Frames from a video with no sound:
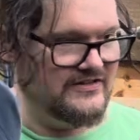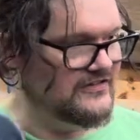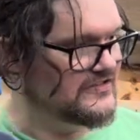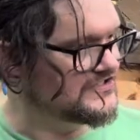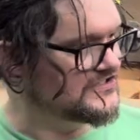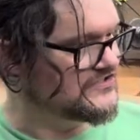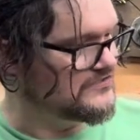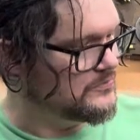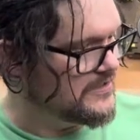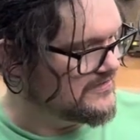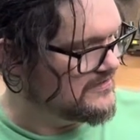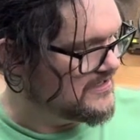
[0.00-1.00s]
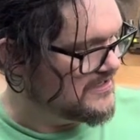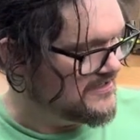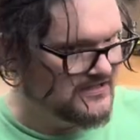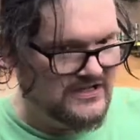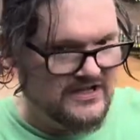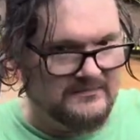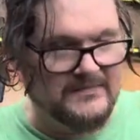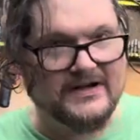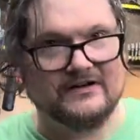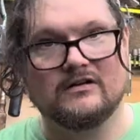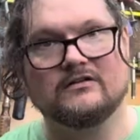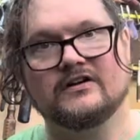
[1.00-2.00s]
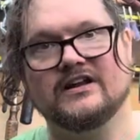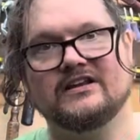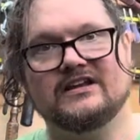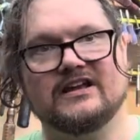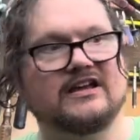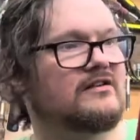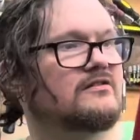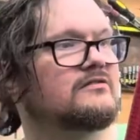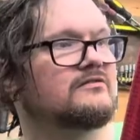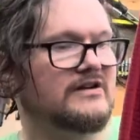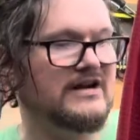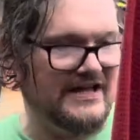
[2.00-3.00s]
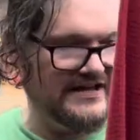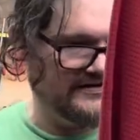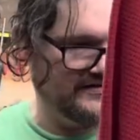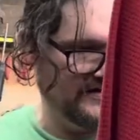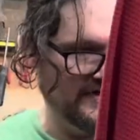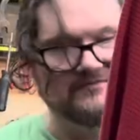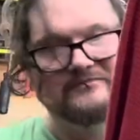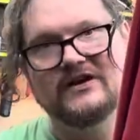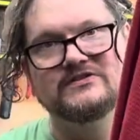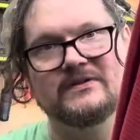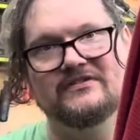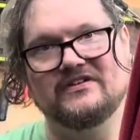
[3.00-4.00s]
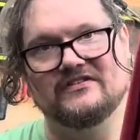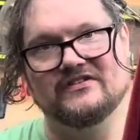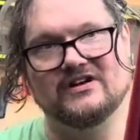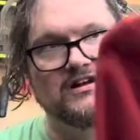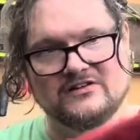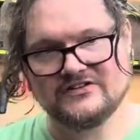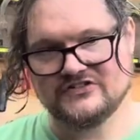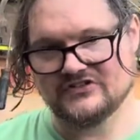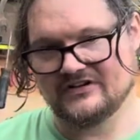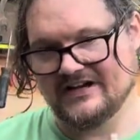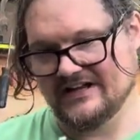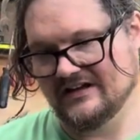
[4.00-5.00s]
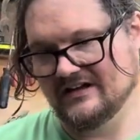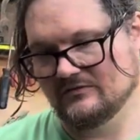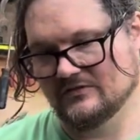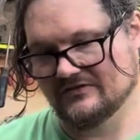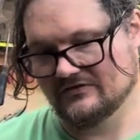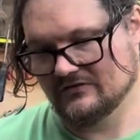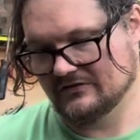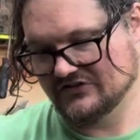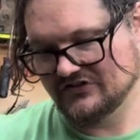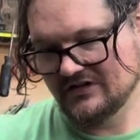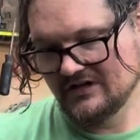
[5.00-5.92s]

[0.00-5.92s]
then this is a micro grid in red. That red's my favorite color, so I had to get one, of course.